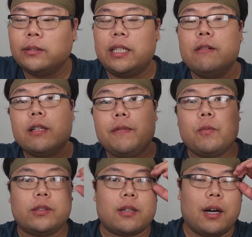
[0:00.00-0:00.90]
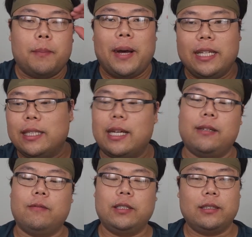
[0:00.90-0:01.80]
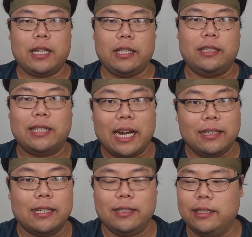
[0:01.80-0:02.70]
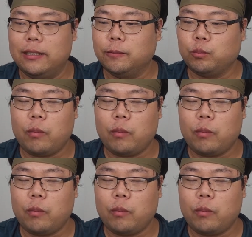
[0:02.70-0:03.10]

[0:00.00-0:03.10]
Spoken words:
They'll give you what's called panchan, which is like these side dishes.